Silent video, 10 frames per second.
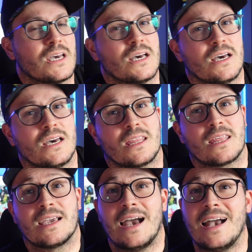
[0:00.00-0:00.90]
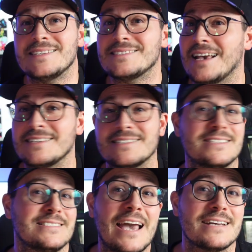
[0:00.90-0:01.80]
The guy's test
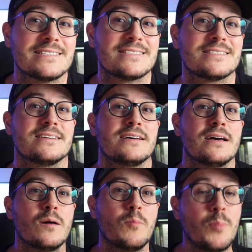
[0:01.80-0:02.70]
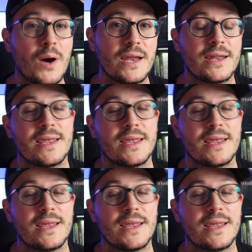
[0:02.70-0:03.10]
says yes, but